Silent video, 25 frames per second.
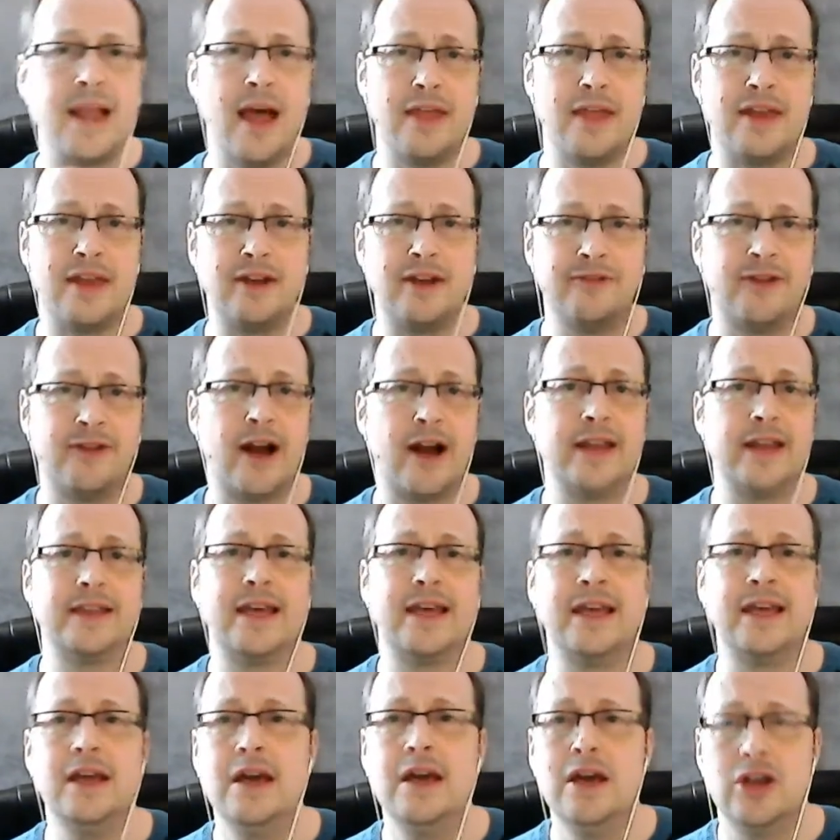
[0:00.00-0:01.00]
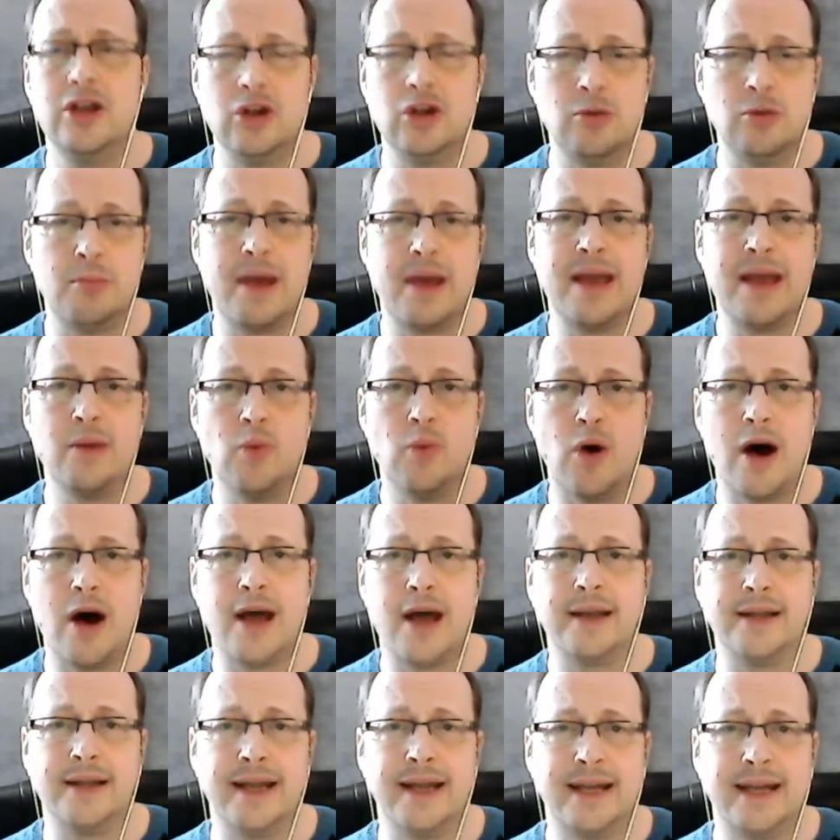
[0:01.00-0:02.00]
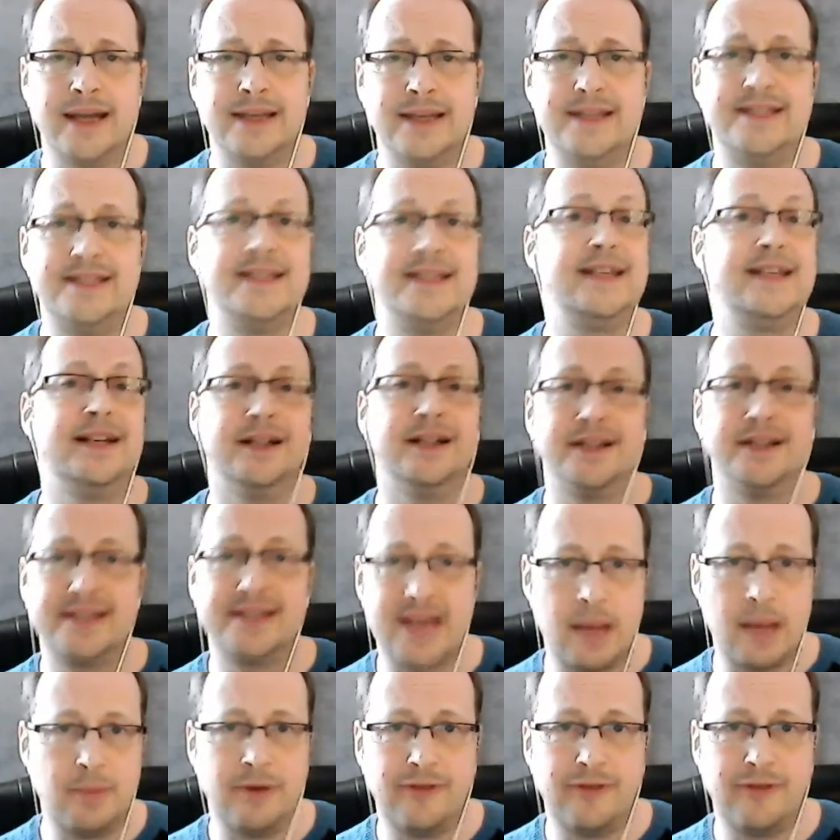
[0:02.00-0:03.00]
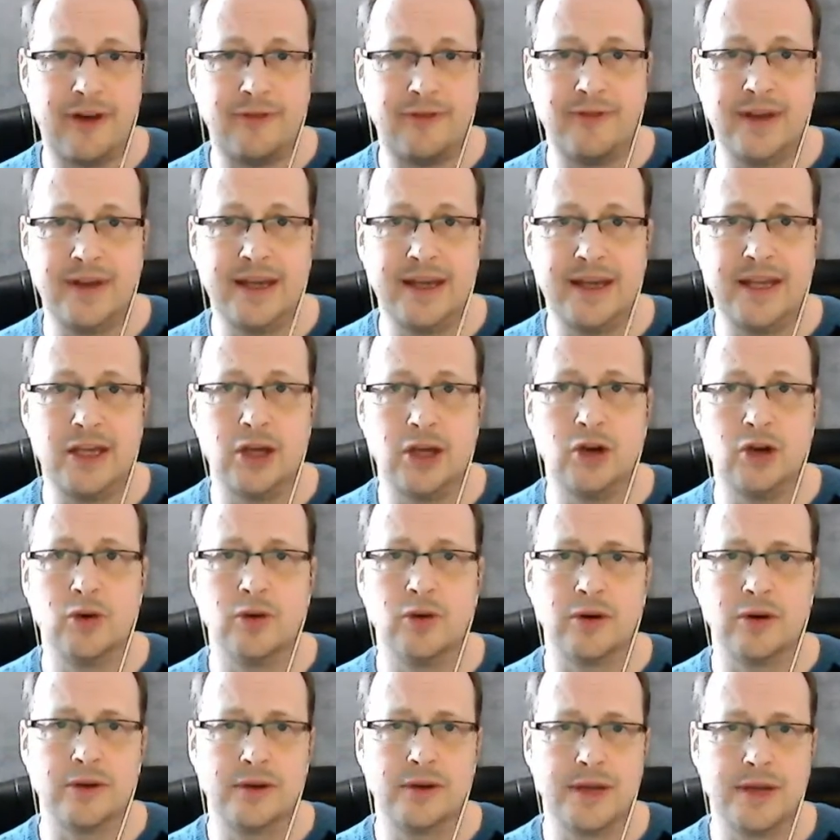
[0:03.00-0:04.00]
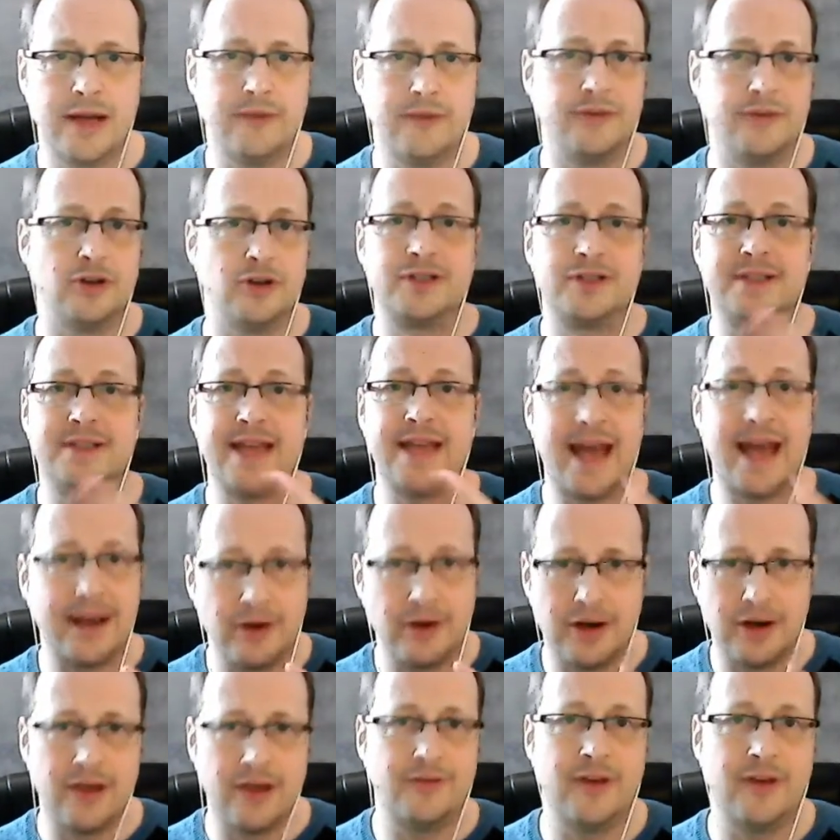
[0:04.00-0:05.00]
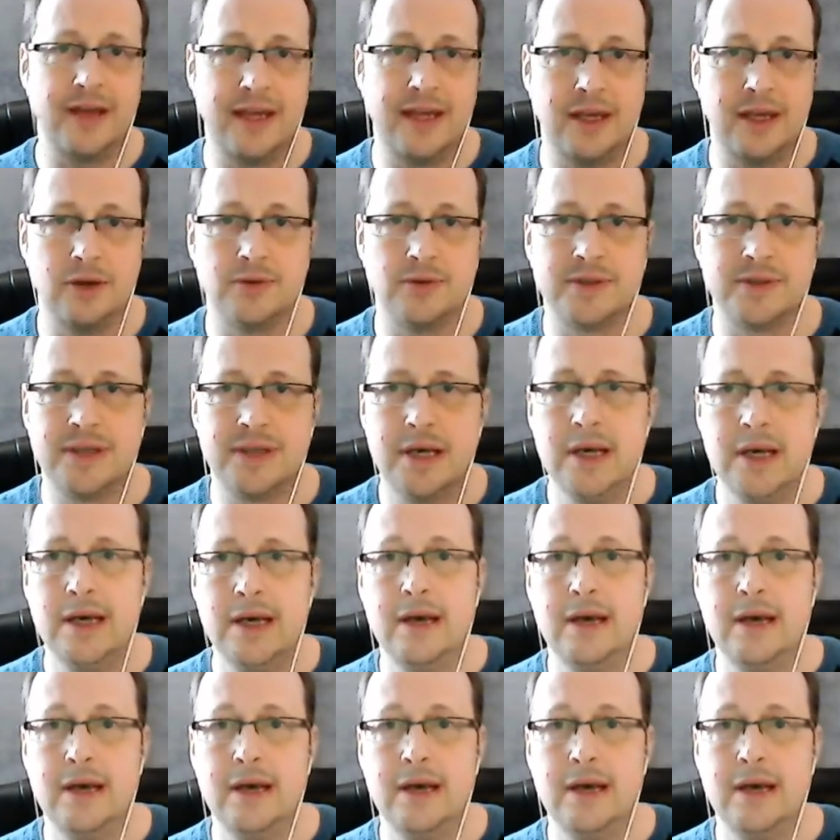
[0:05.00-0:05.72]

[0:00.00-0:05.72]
And then finally, you may want like a deal type of FAQ or kind of your standard FAQs.